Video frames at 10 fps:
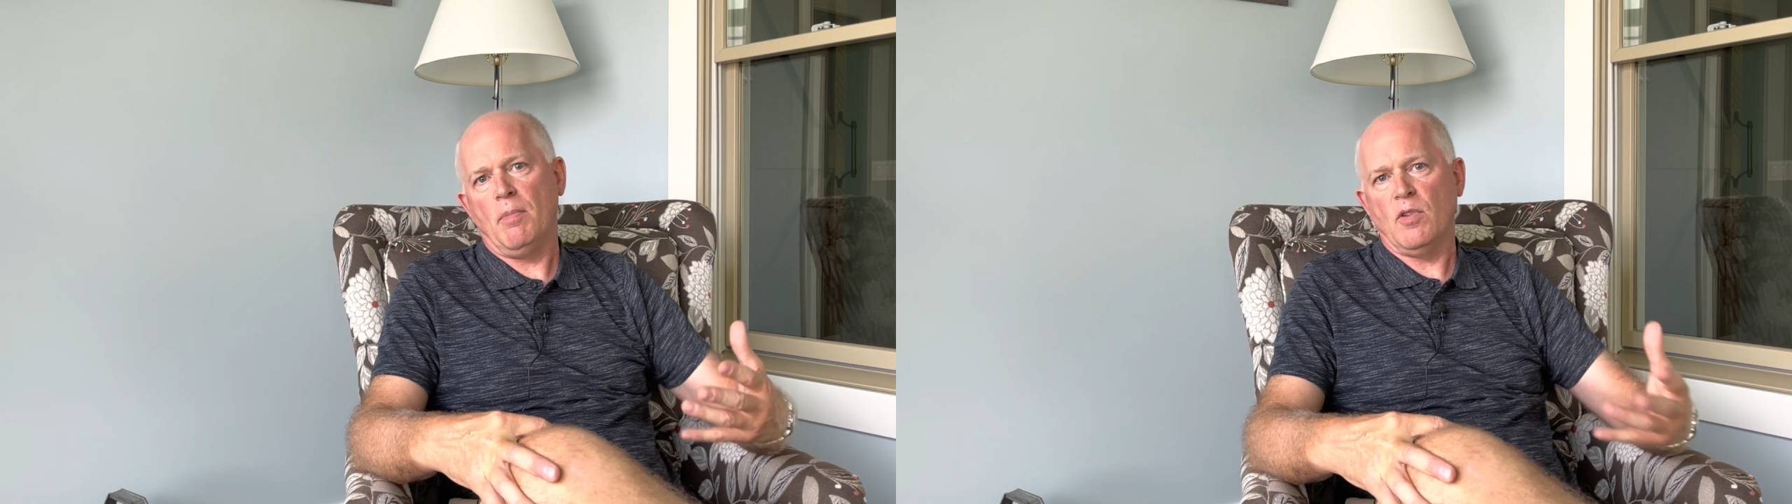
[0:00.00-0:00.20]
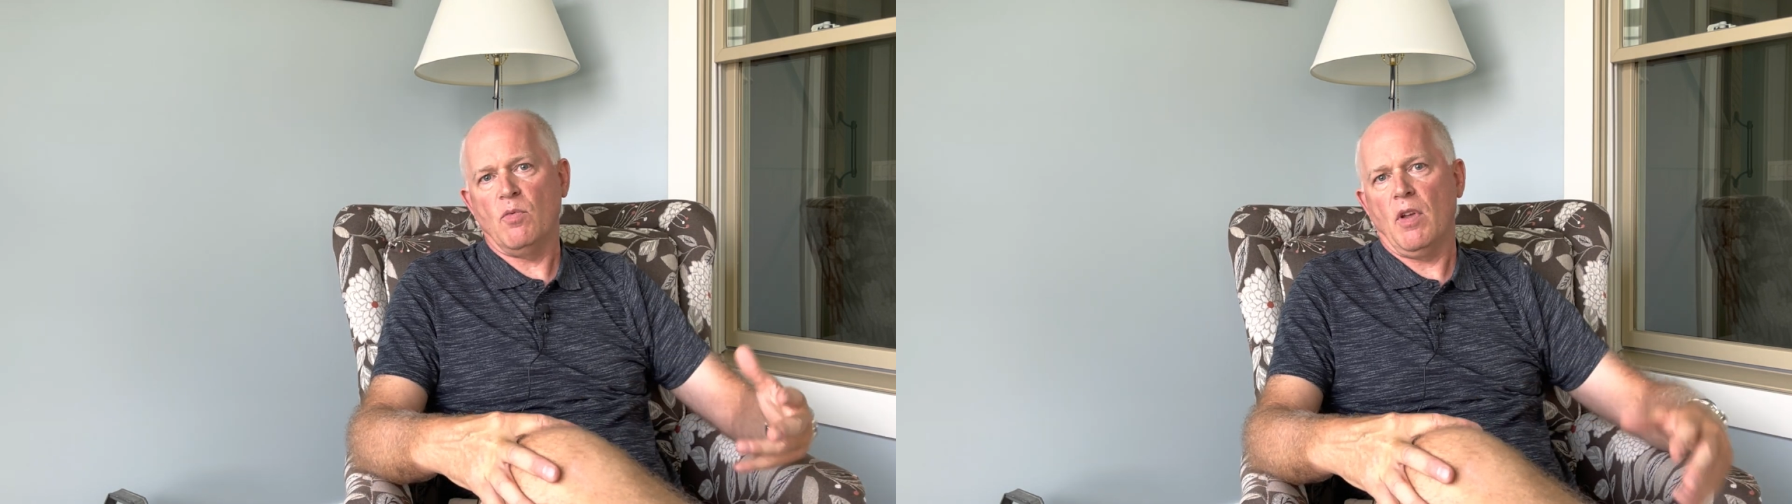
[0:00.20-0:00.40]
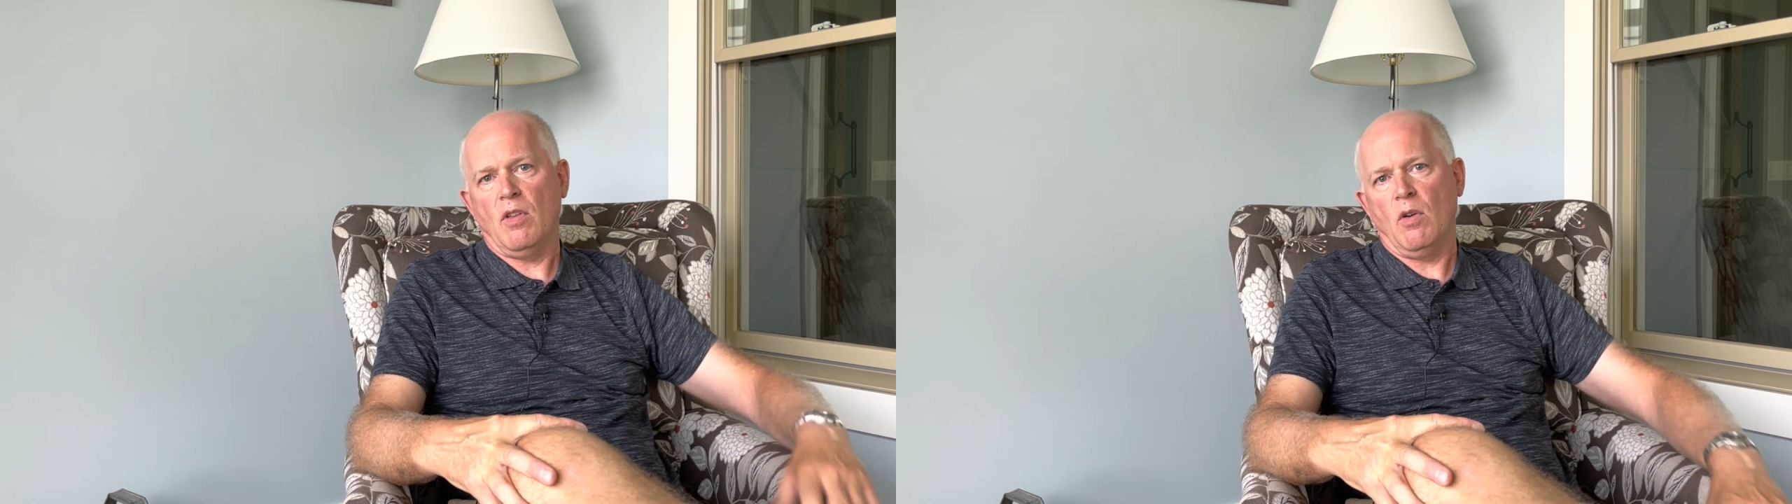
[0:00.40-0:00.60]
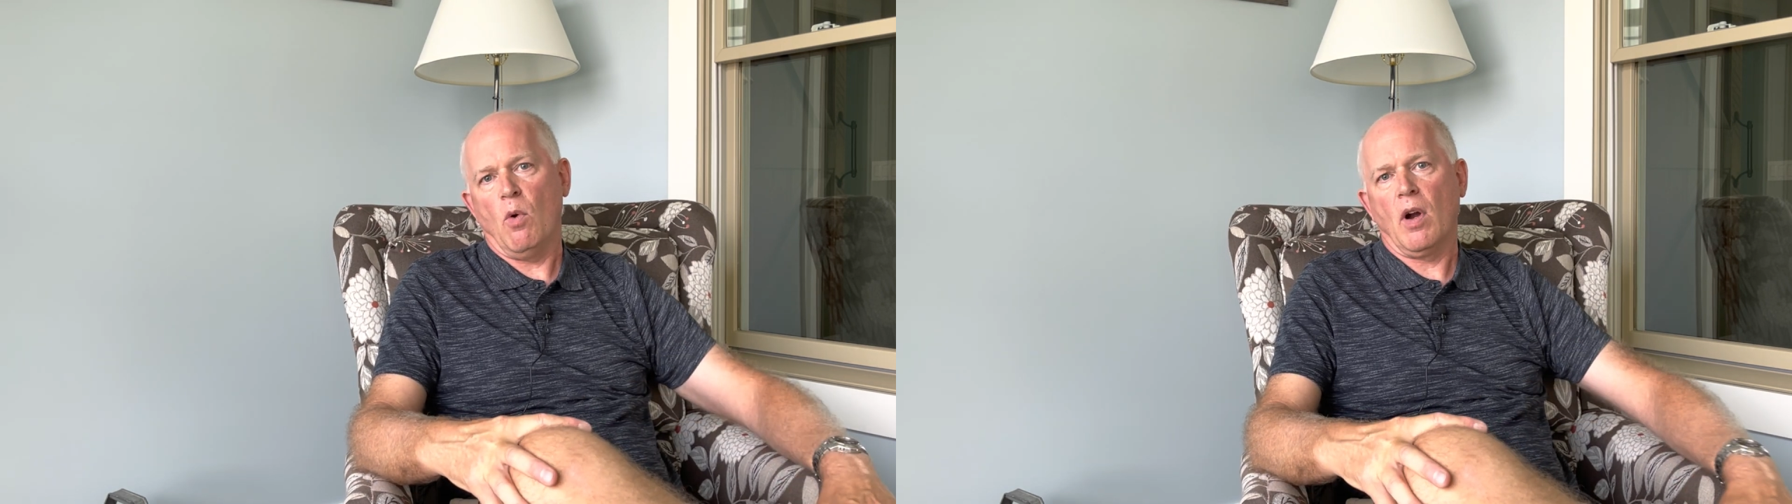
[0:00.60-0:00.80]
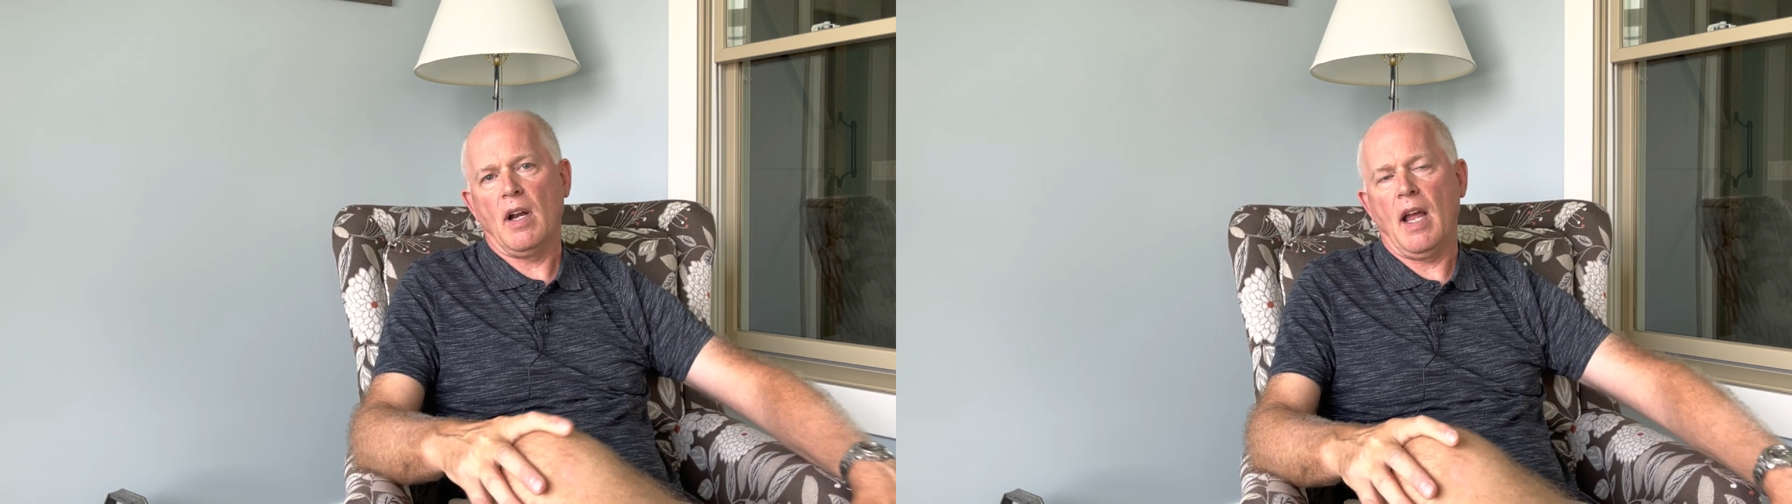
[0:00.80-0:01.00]
us with and
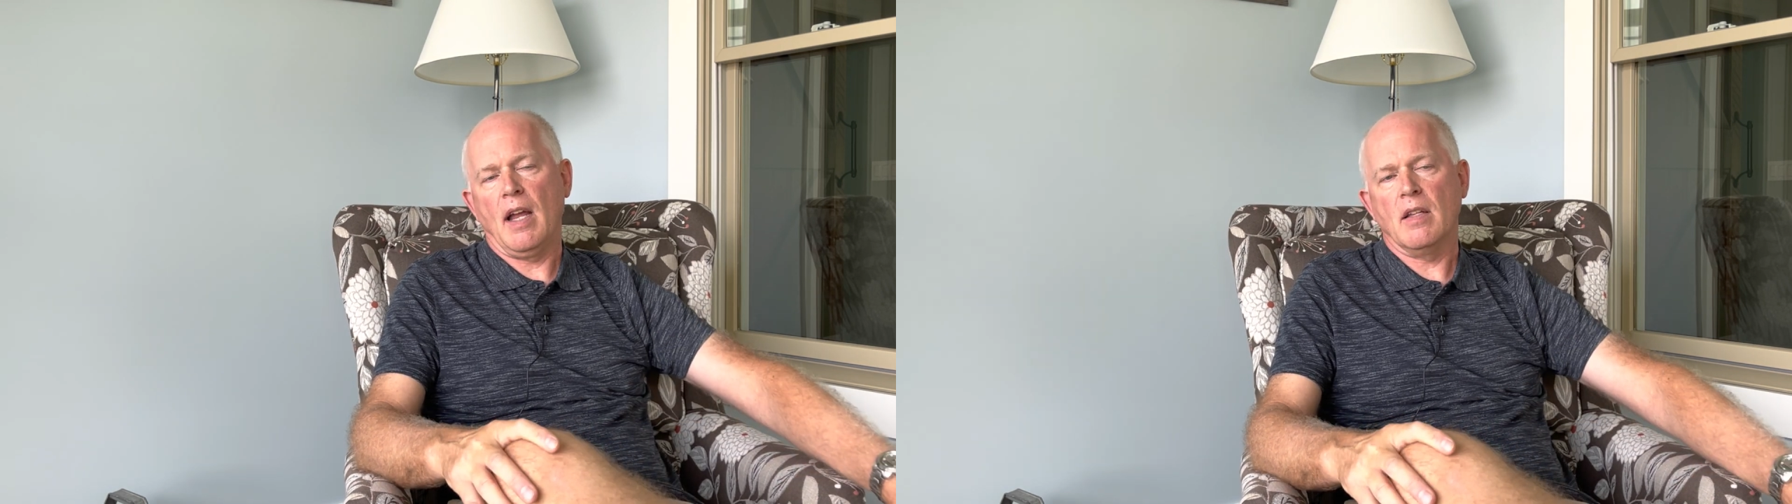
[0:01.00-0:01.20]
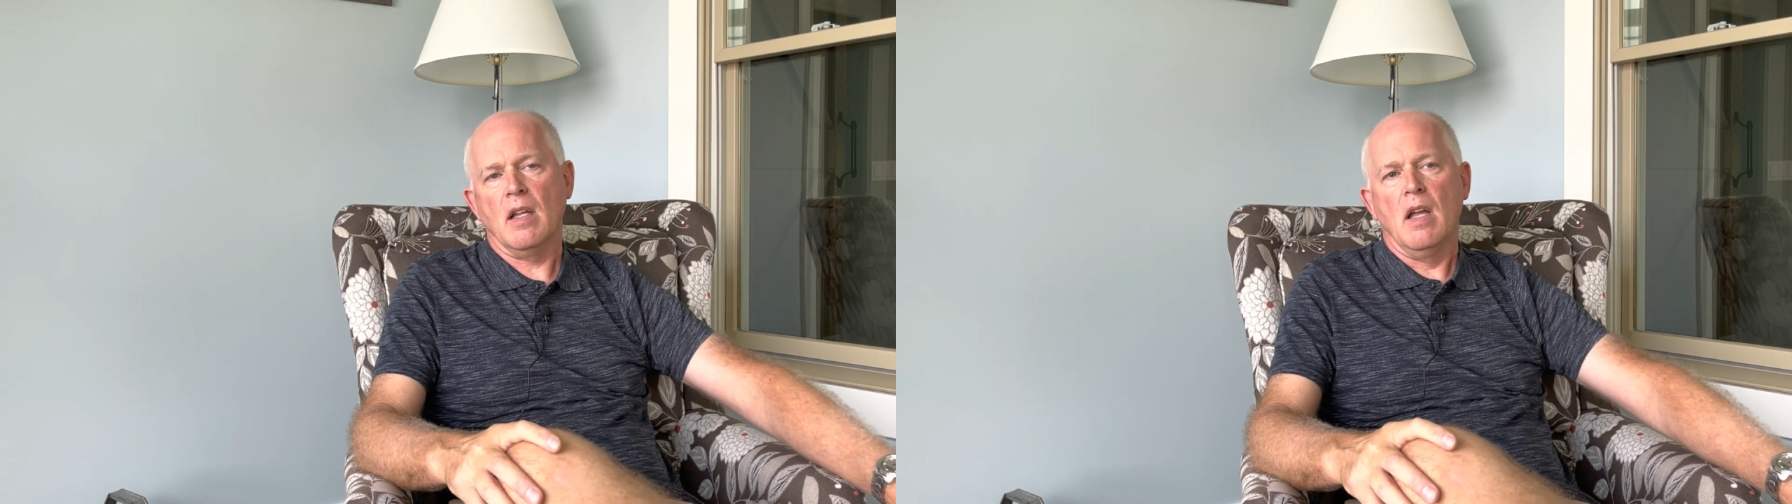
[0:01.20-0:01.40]
organize.